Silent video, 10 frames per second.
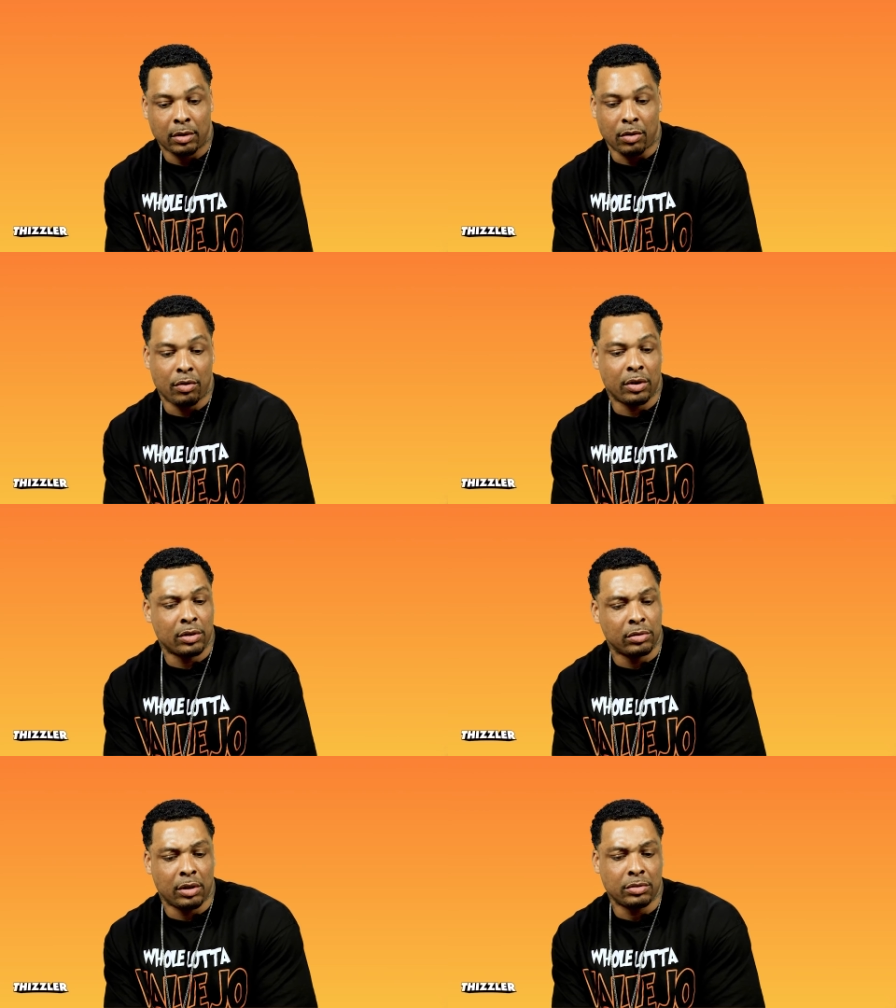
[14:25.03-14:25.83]
Or
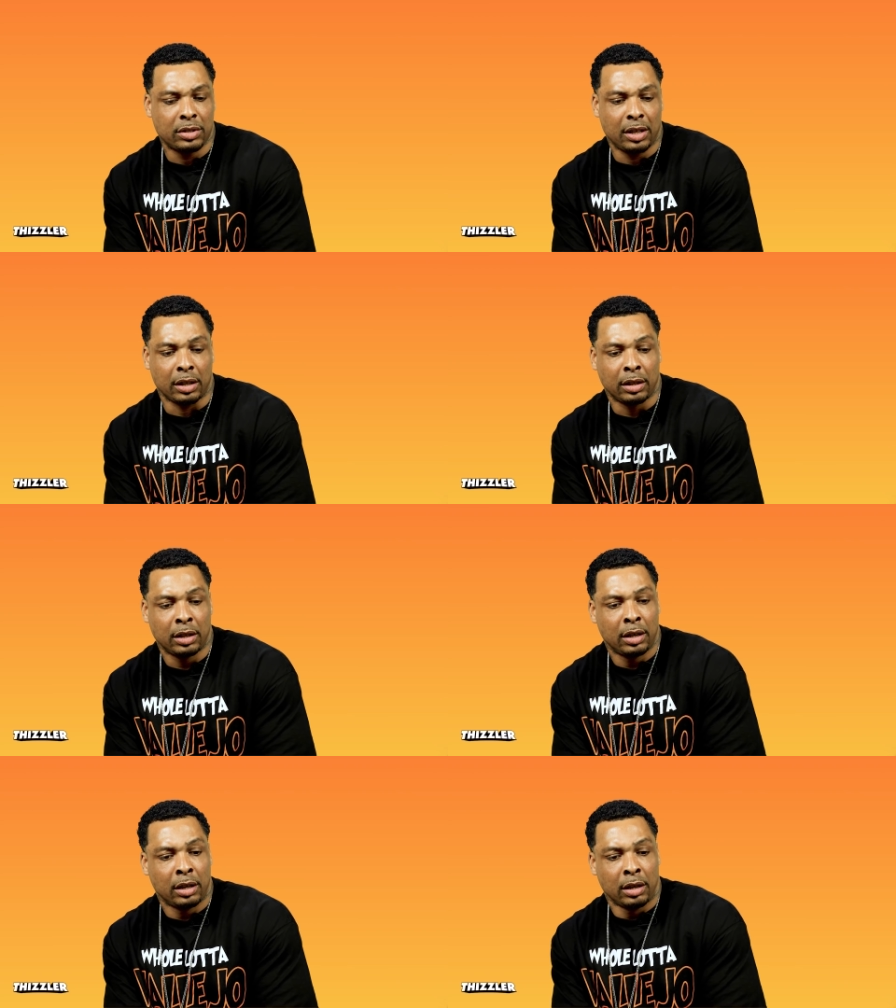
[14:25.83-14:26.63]
you know, shit,
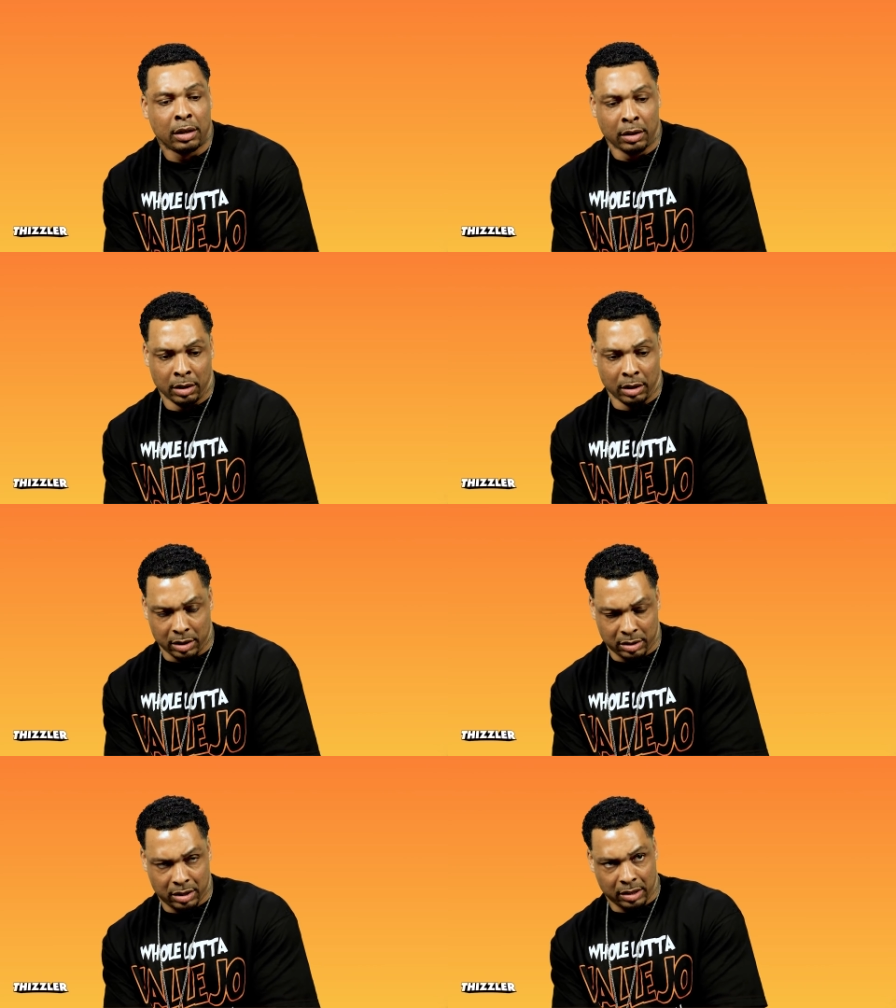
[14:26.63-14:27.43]

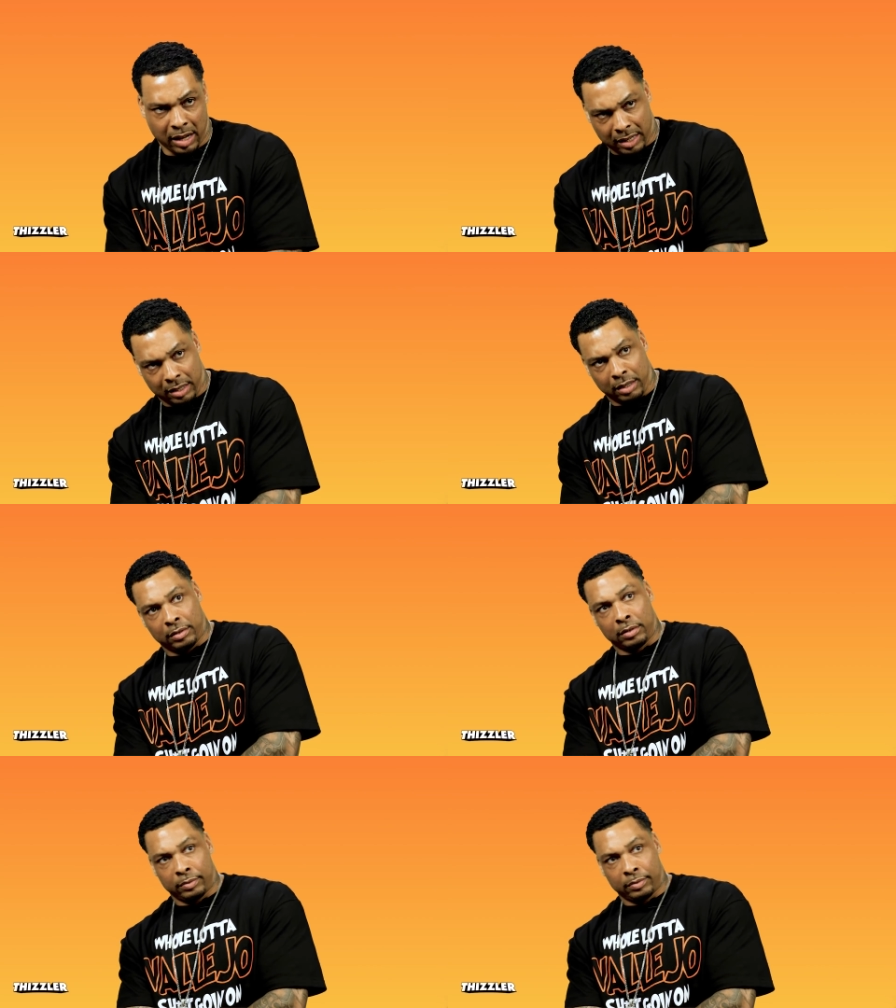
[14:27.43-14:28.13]
it's connected.